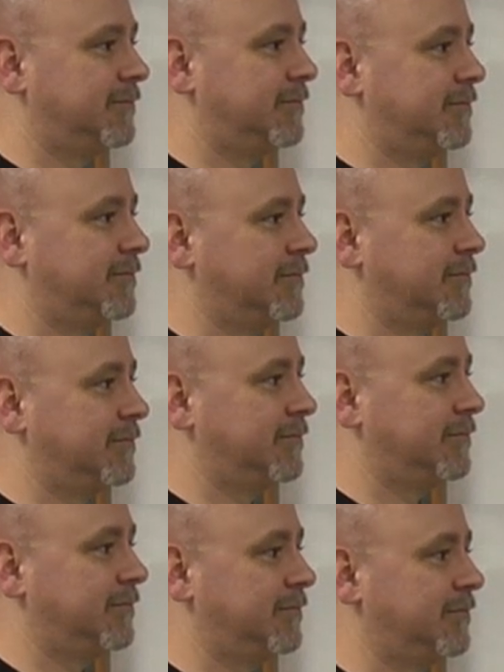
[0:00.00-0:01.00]

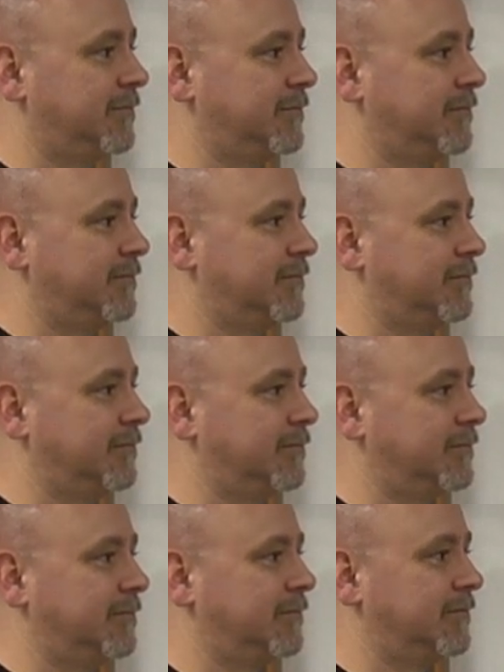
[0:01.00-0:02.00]

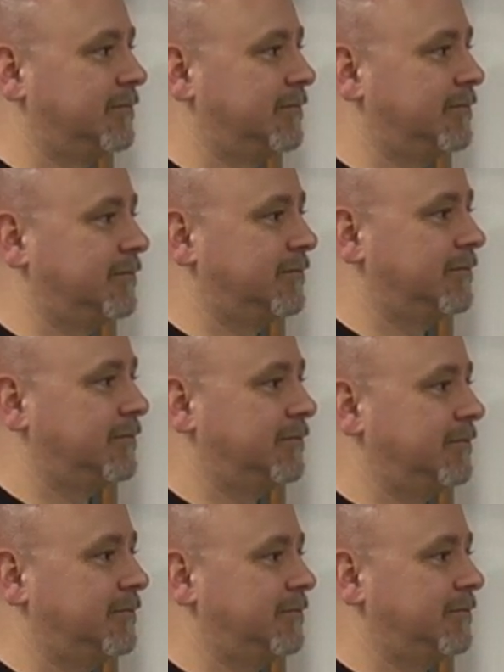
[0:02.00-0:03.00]

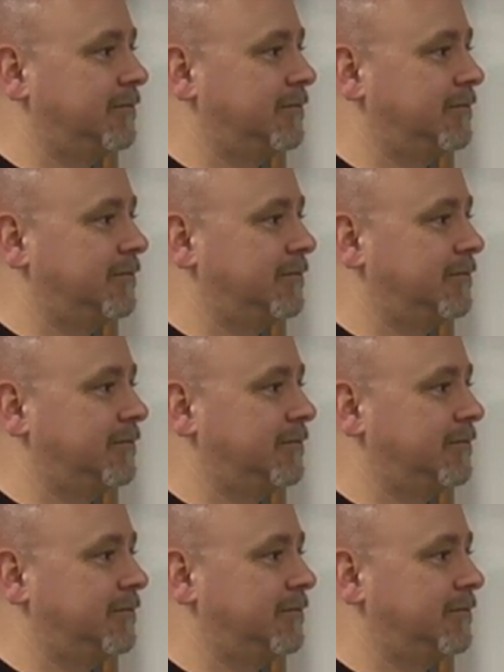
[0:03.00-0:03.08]
This person isn't speaking.